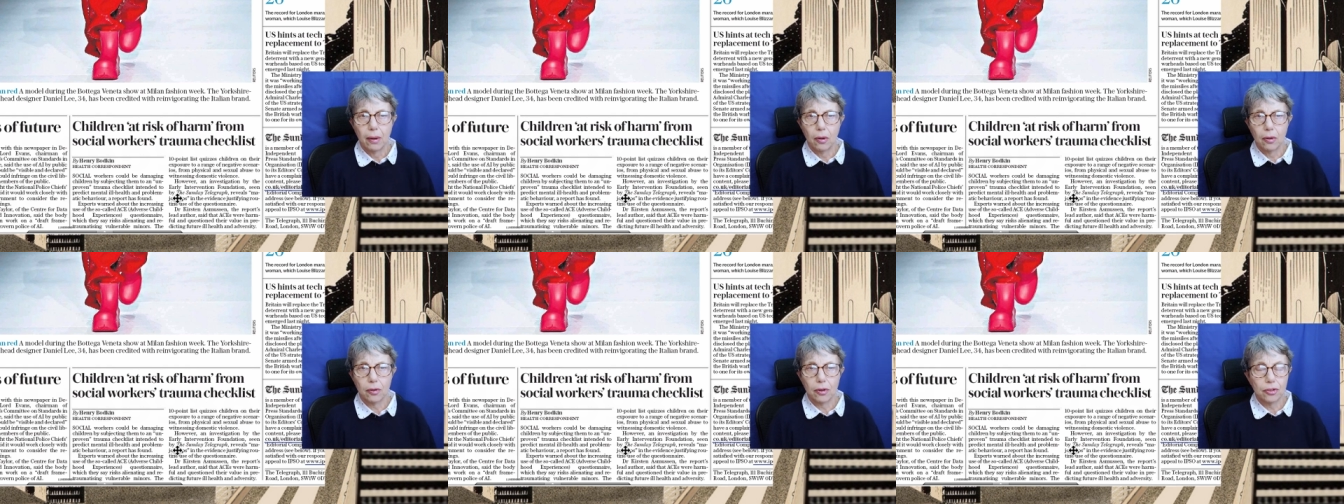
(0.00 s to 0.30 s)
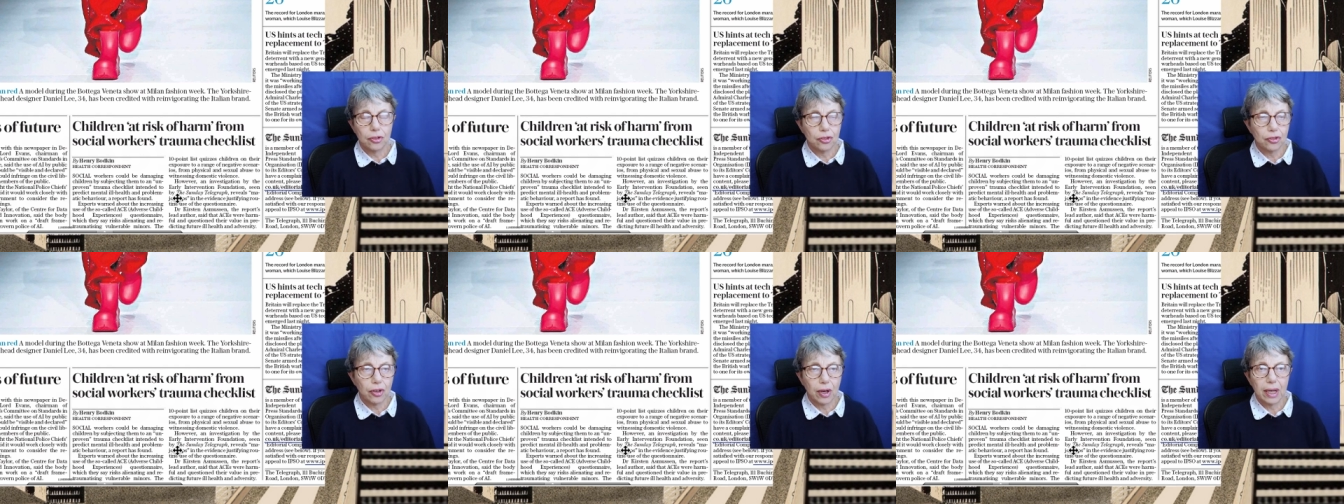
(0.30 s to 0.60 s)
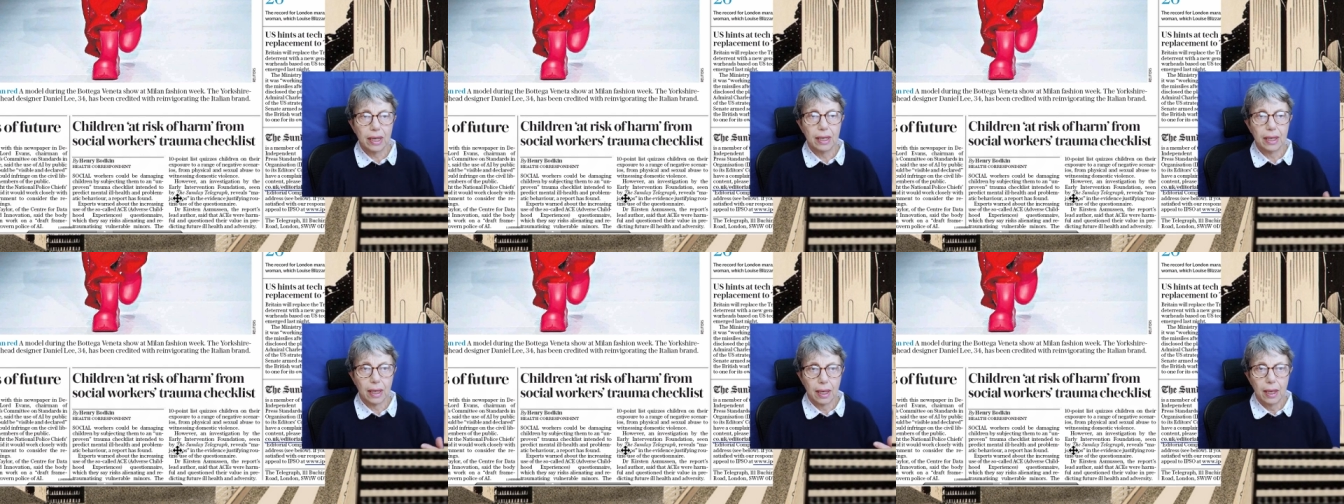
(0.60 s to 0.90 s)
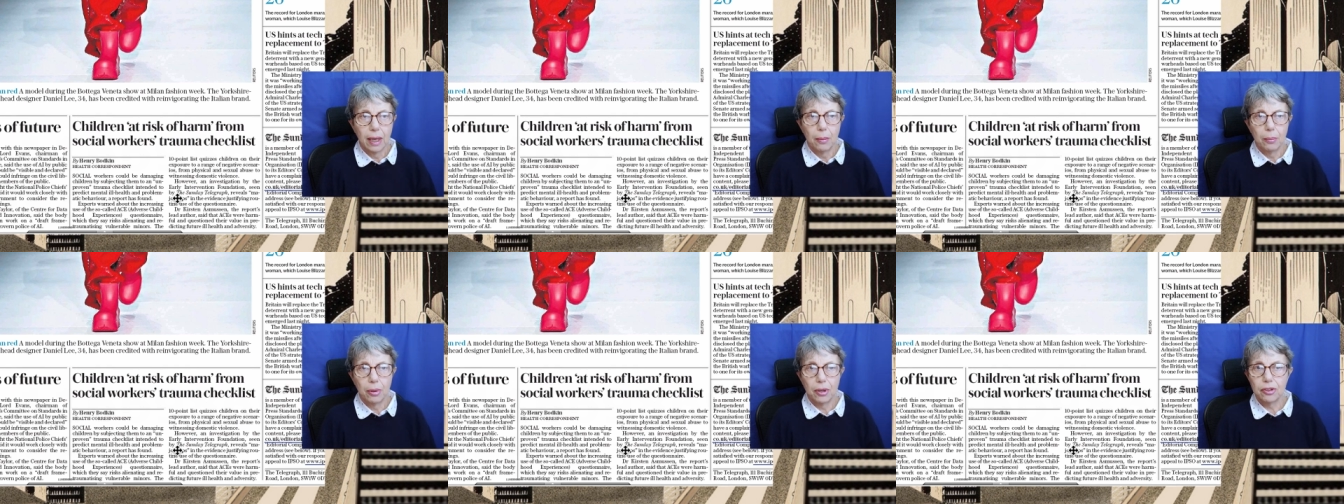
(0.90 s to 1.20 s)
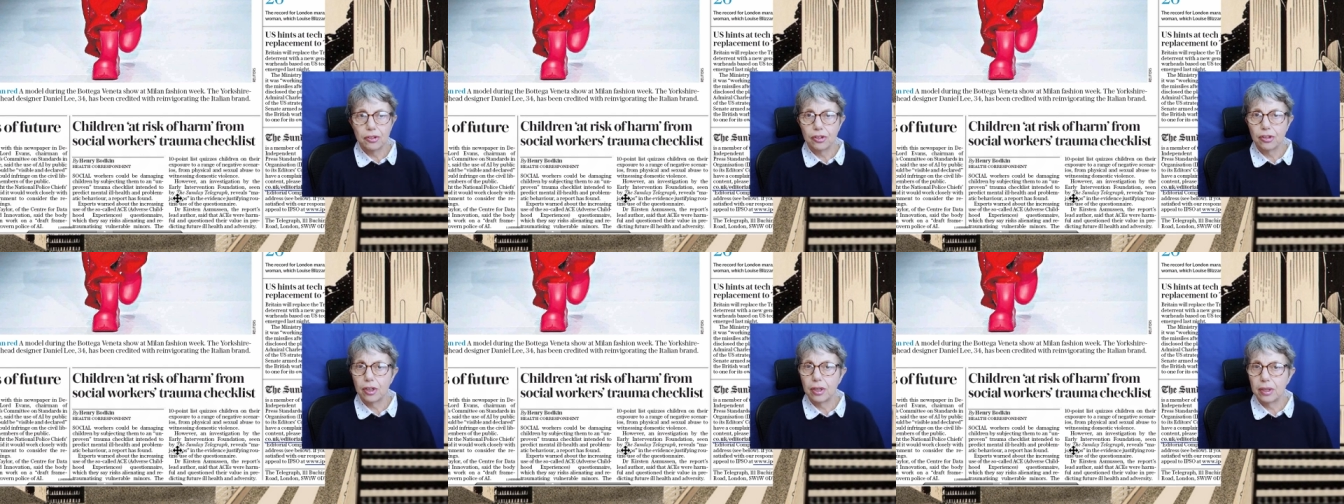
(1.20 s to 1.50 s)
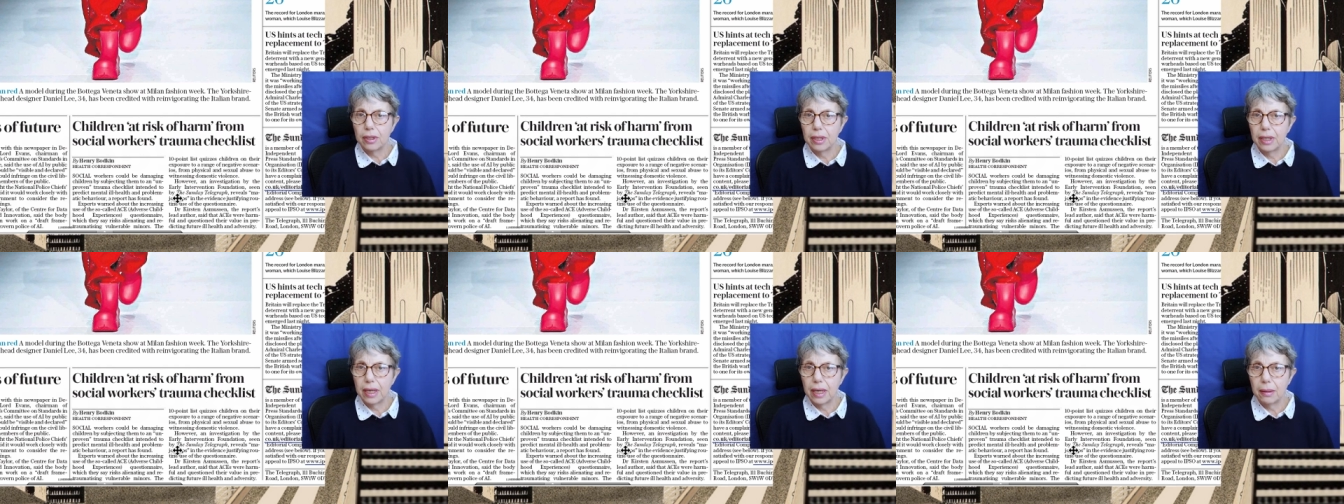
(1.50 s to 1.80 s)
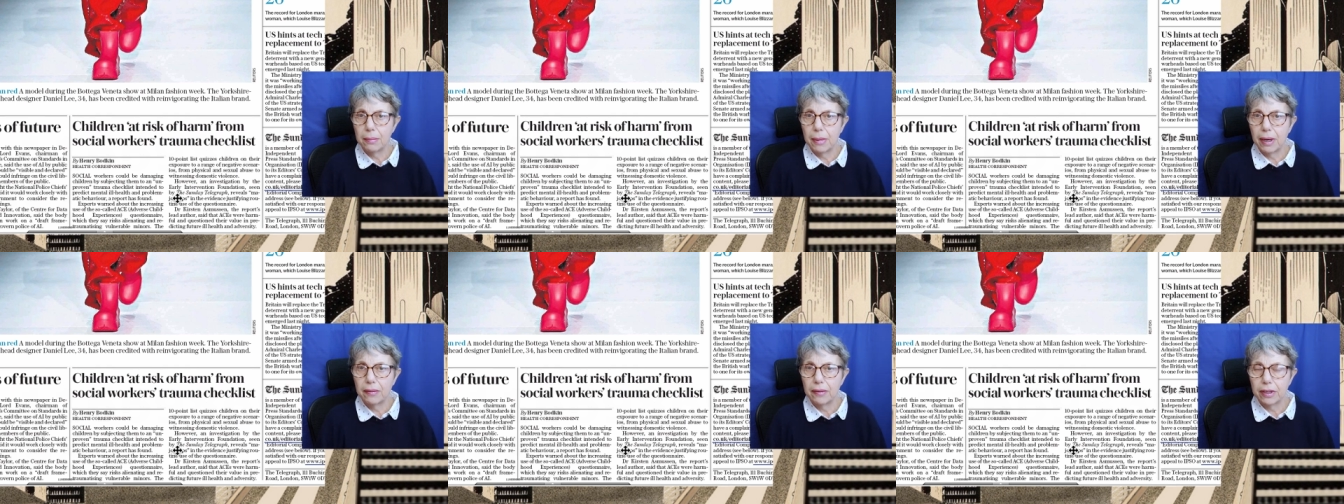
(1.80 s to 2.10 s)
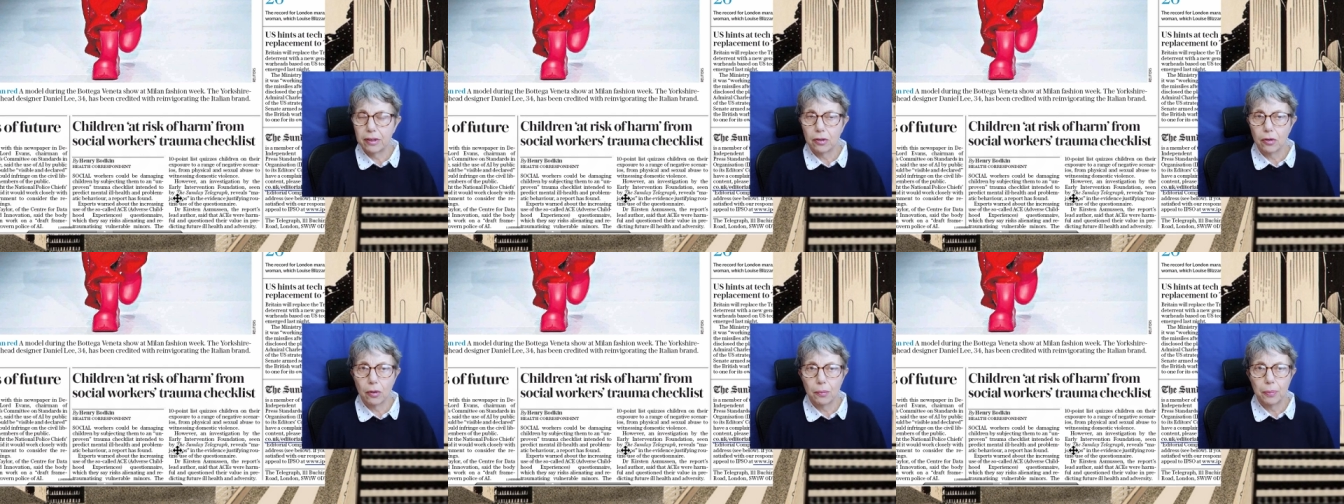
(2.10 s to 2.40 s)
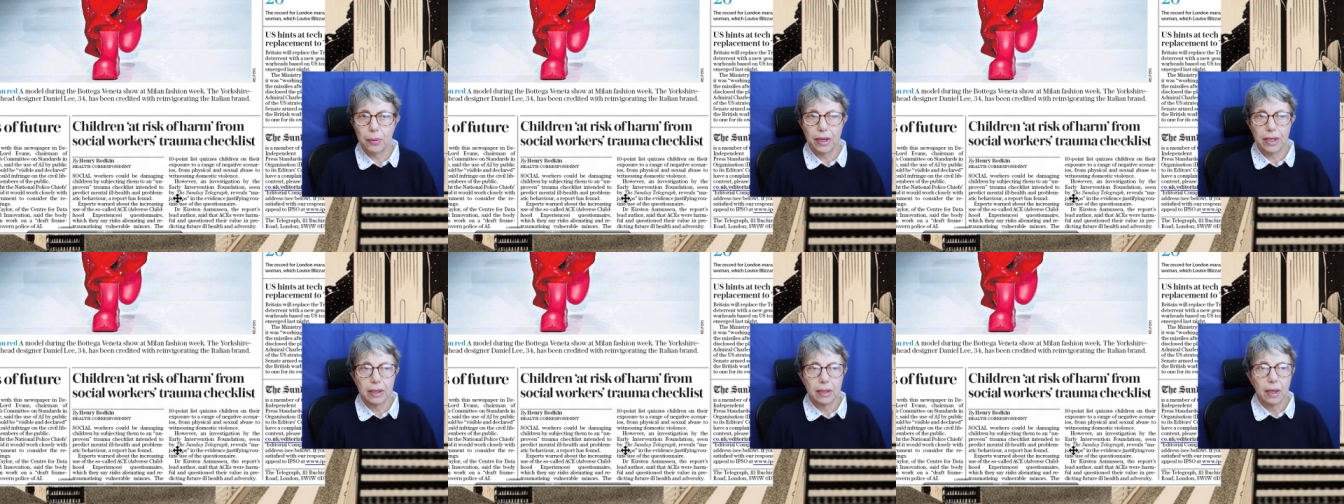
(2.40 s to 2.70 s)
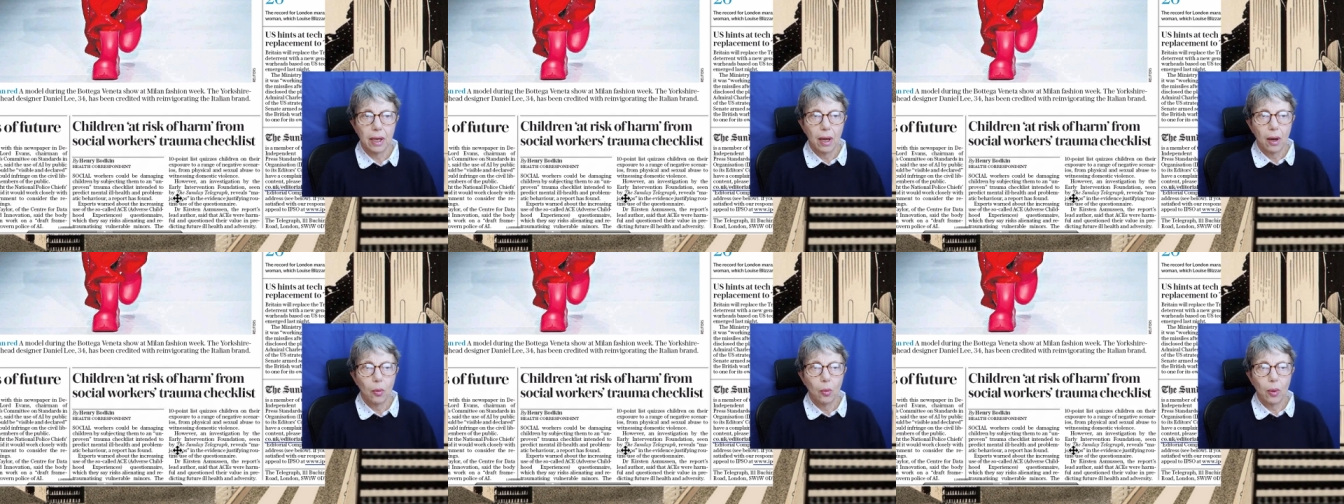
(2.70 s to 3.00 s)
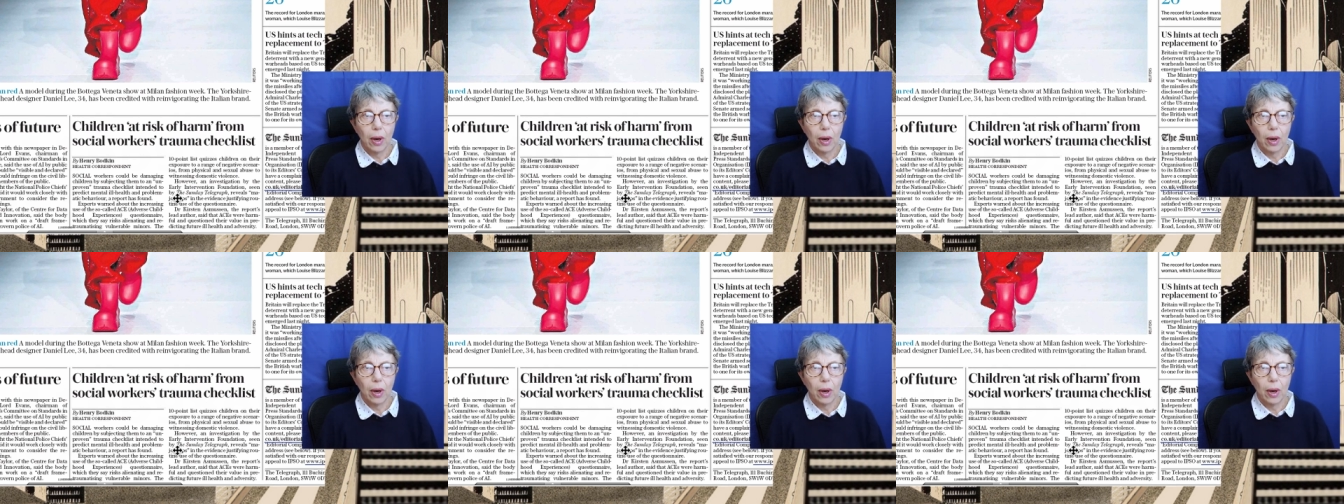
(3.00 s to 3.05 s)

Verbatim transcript: or Australia, but certainly America or Britain,